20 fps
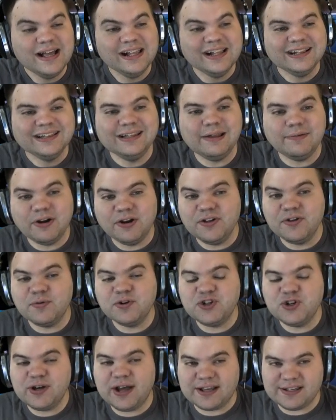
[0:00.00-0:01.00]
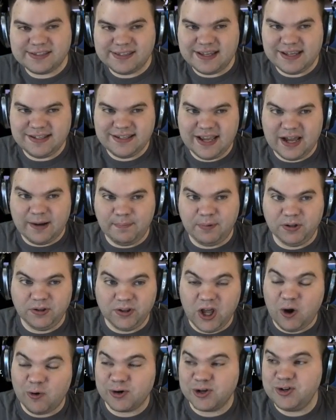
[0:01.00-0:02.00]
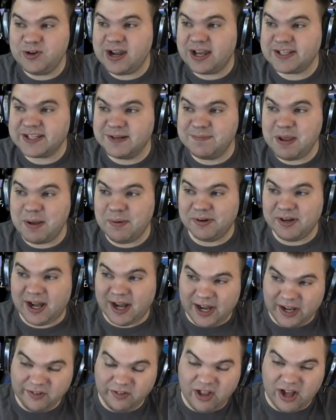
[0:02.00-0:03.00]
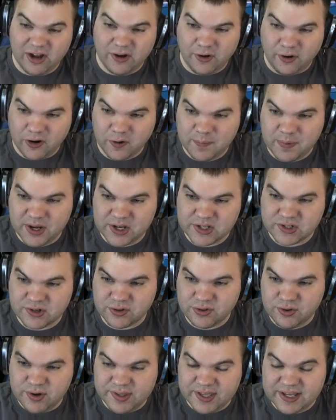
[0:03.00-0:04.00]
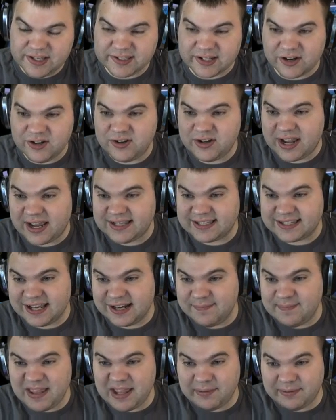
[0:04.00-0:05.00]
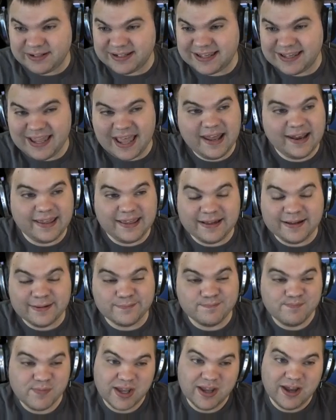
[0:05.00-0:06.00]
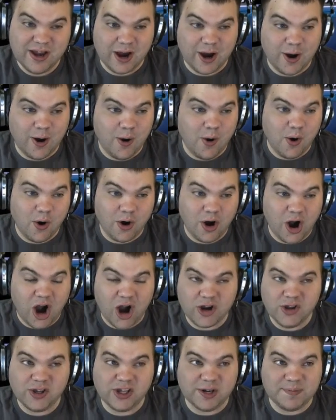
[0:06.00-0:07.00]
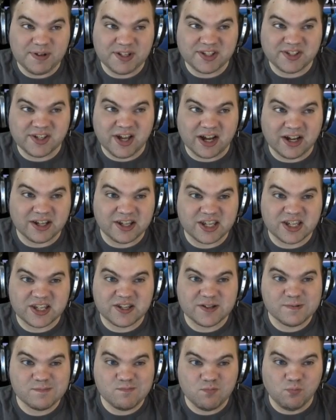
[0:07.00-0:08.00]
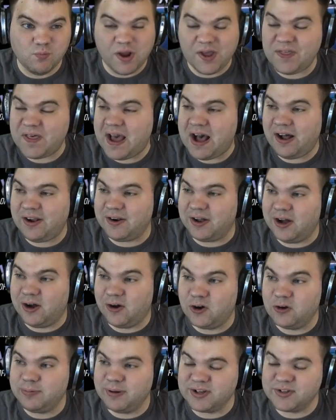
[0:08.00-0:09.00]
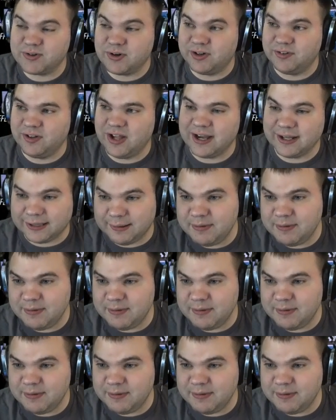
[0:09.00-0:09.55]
Let me know what you guys think down below. Are you guys going to be able to unlock Hulkbuster through this? Are you guys going to be able to get him? Or are you going to be stuck without a Hulkbuster unlock?